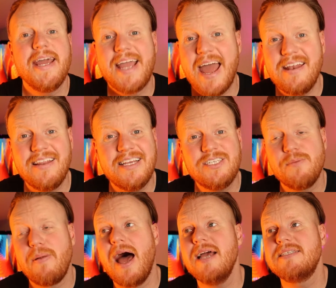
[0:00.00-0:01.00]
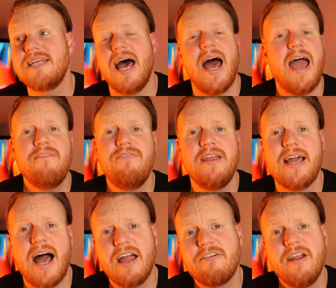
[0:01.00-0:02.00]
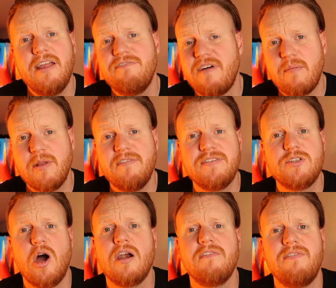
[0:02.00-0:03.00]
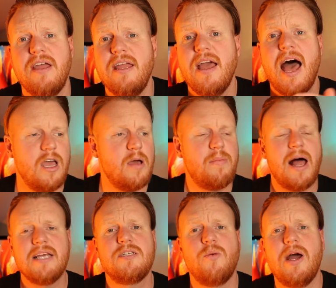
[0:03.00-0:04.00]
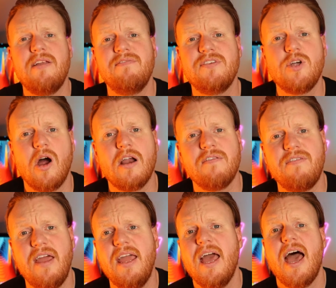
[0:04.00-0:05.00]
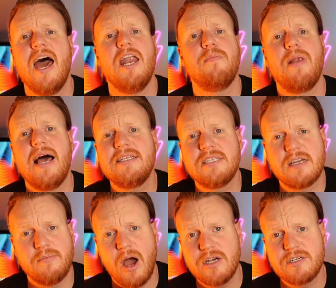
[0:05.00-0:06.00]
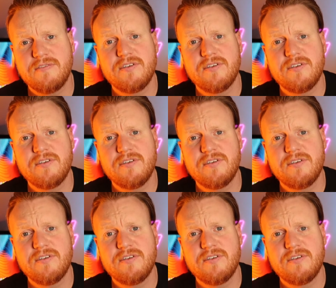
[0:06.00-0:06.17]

again, this applies to every category. Family photography, it applies to wedding photography, and it applies to commercial